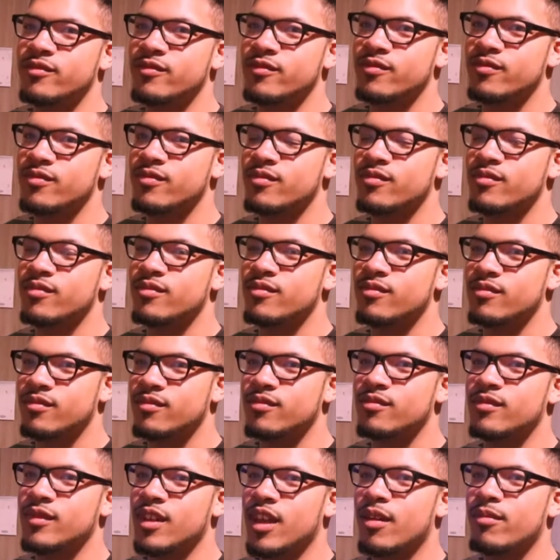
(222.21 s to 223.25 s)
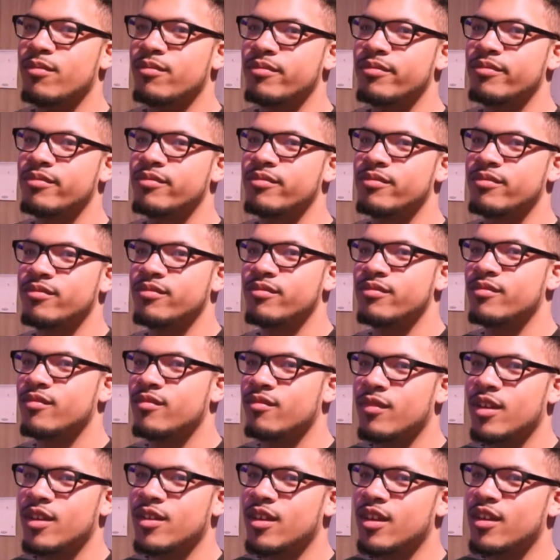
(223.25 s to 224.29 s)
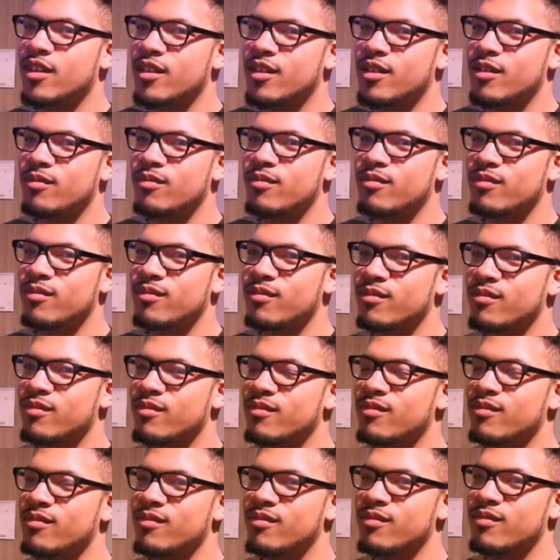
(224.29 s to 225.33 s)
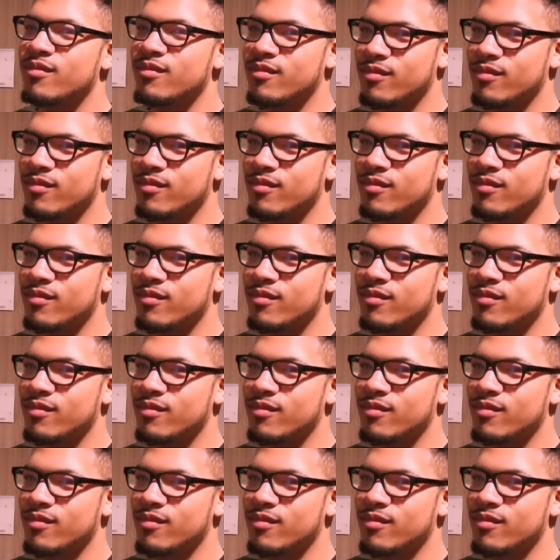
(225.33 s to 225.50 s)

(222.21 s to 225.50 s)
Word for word: Oh. Yeah. Makes sense? Yeah.